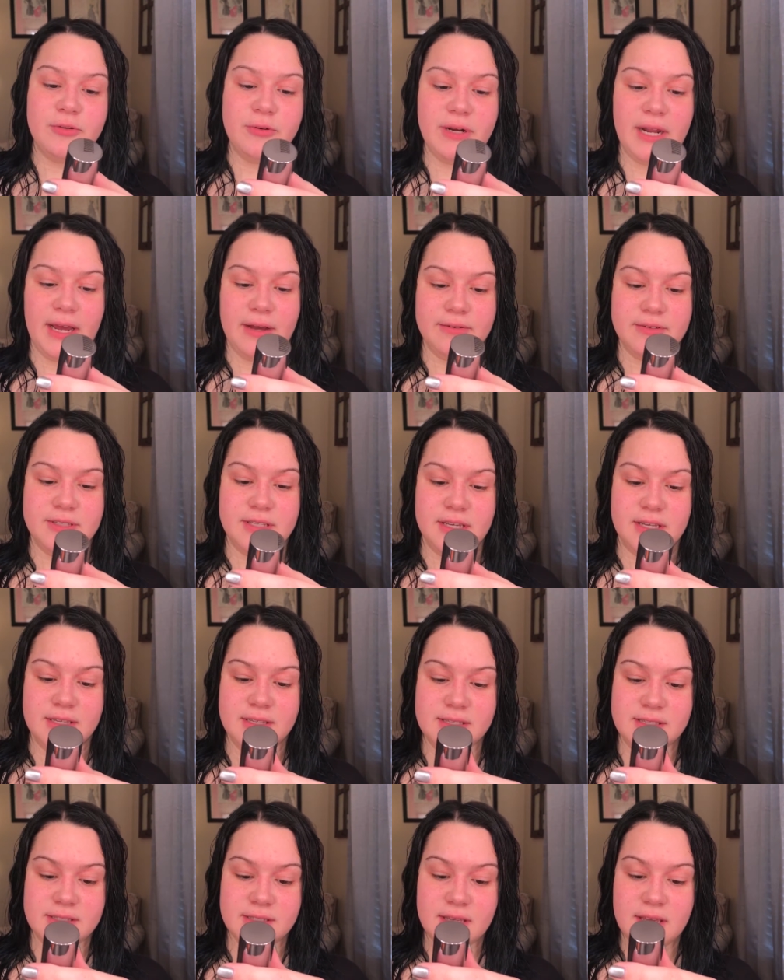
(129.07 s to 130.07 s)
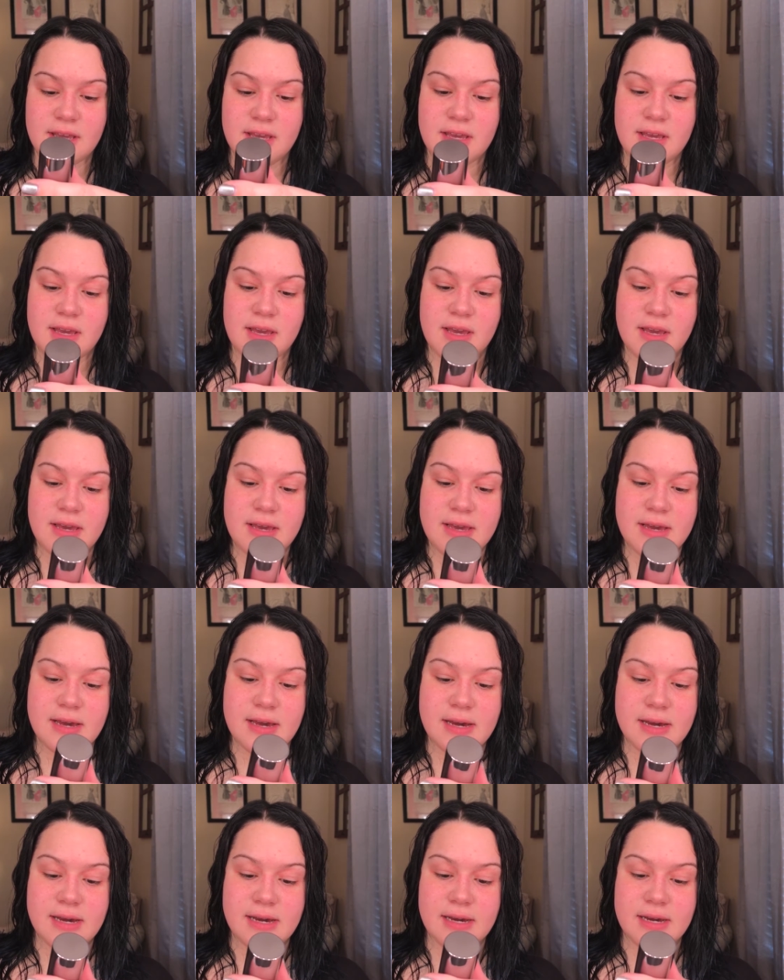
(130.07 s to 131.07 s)
fluid ounces.
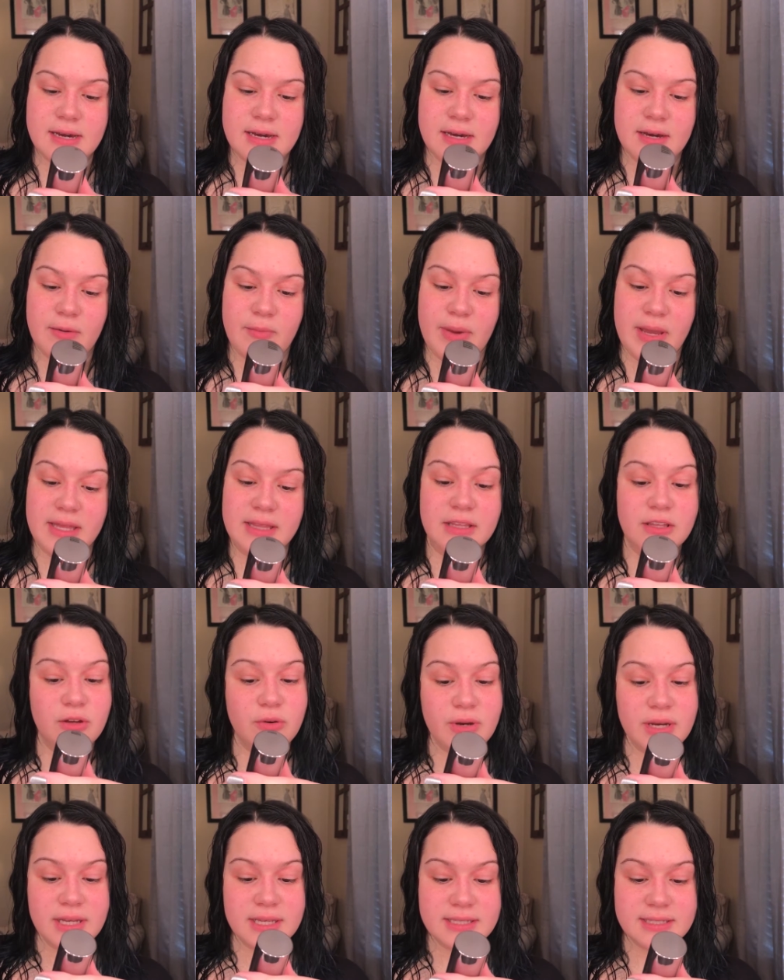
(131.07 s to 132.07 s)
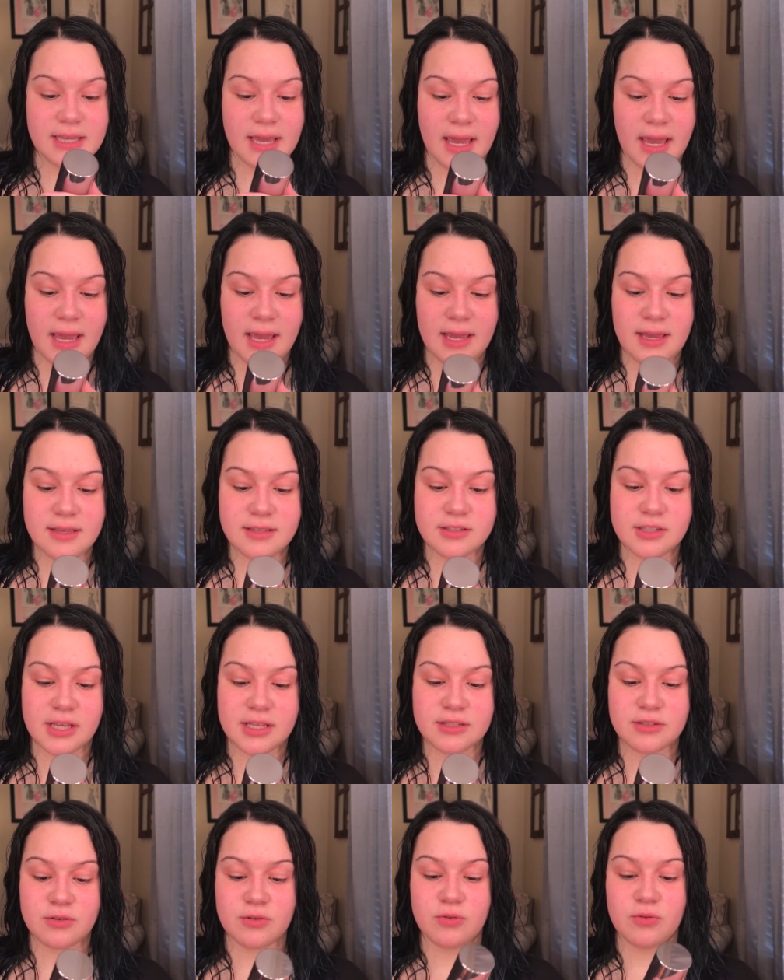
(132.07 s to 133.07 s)
Made in the USA,
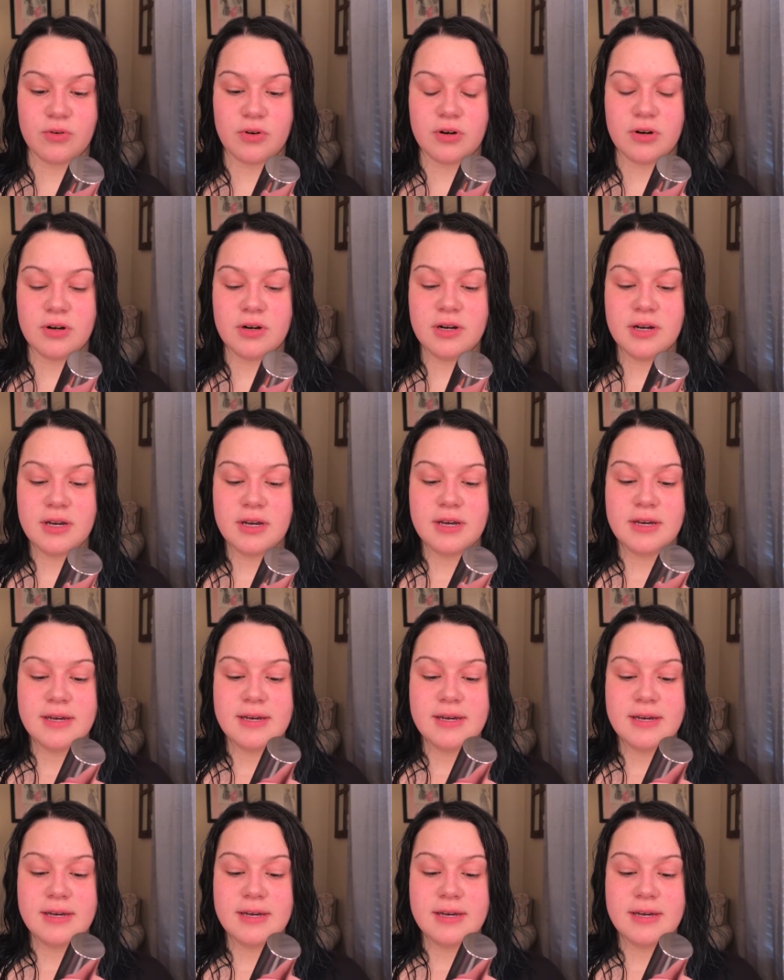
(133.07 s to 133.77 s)
so that's cool.